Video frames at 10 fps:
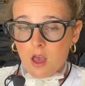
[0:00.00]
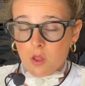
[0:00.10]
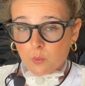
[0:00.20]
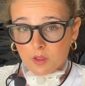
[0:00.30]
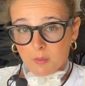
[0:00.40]

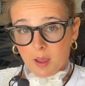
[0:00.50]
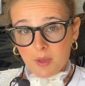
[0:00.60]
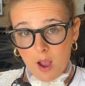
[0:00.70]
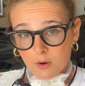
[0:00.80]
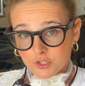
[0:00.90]
with my
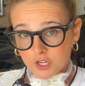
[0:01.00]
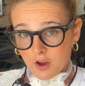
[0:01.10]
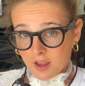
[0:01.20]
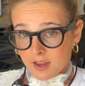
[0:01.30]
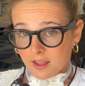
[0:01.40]
power chair
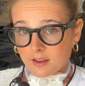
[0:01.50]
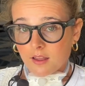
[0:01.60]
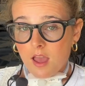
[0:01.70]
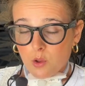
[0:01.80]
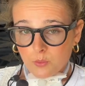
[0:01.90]
in it.
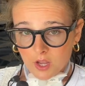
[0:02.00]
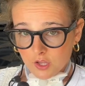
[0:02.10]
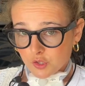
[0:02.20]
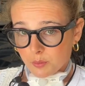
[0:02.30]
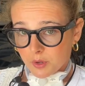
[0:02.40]
We
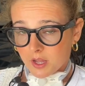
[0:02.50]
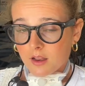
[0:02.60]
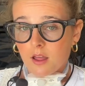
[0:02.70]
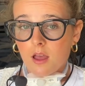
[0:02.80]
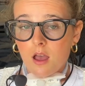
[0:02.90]
also put
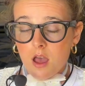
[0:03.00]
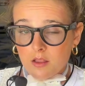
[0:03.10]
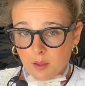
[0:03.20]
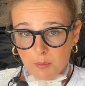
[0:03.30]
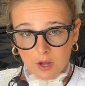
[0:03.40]

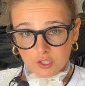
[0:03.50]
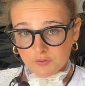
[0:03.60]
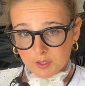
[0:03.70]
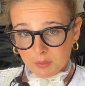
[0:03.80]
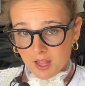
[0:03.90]
a bunch of
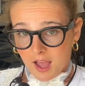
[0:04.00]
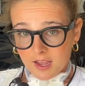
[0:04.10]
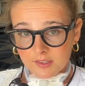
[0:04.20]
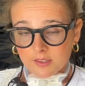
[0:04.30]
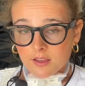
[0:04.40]

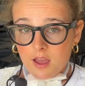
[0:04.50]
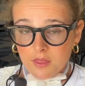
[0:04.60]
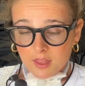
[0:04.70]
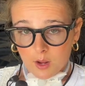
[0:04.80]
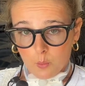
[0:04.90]
supplies
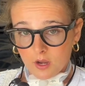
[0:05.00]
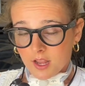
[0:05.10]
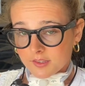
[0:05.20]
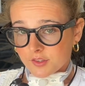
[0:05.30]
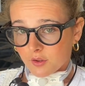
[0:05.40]
that I wouldn't
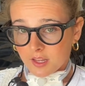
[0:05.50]
necessarily